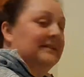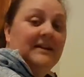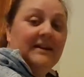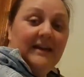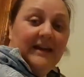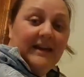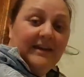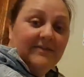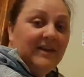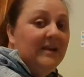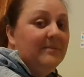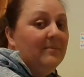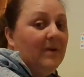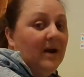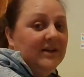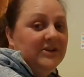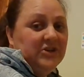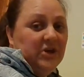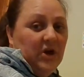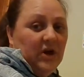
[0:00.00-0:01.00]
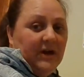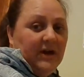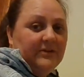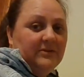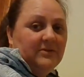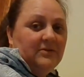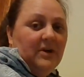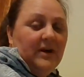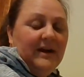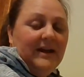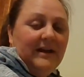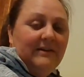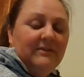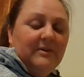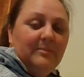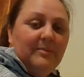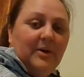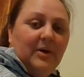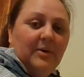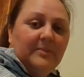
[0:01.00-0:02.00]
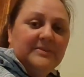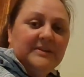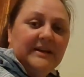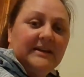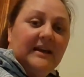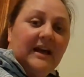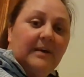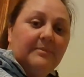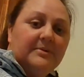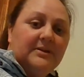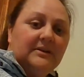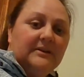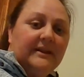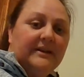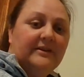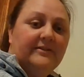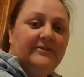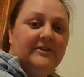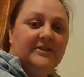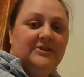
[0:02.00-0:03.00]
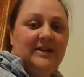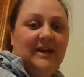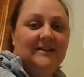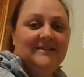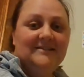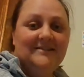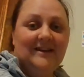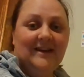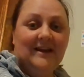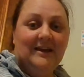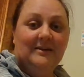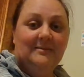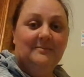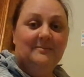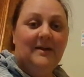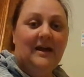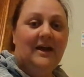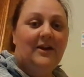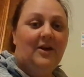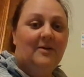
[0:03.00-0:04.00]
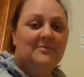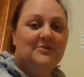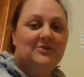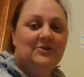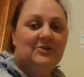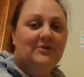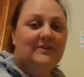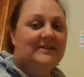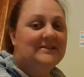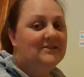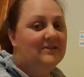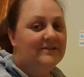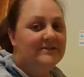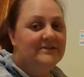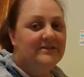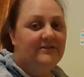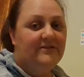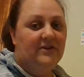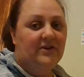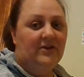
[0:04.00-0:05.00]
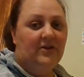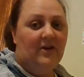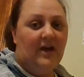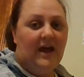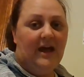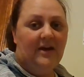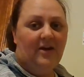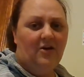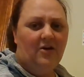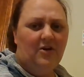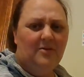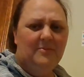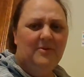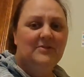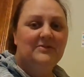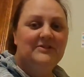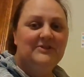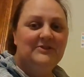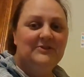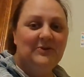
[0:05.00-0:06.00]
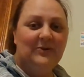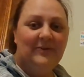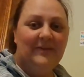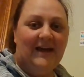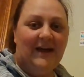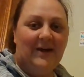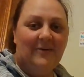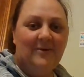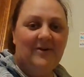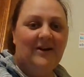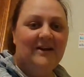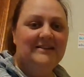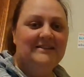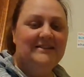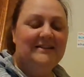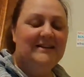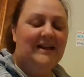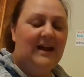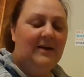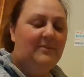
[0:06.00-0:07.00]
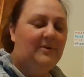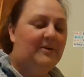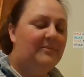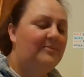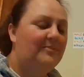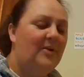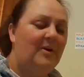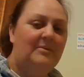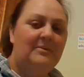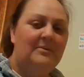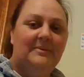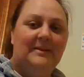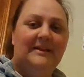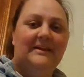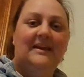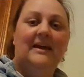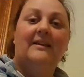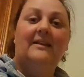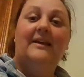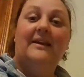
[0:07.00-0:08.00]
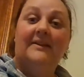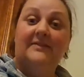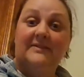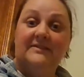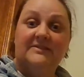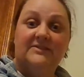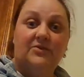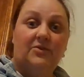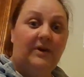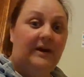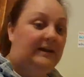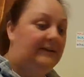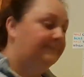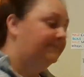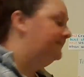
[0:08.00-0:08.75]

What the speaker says: Even in my title, I haven't popped a capital letter for Jack's name. And I'm sure there's lots of you at home who saw that when I did it and were probably yelling at the screen.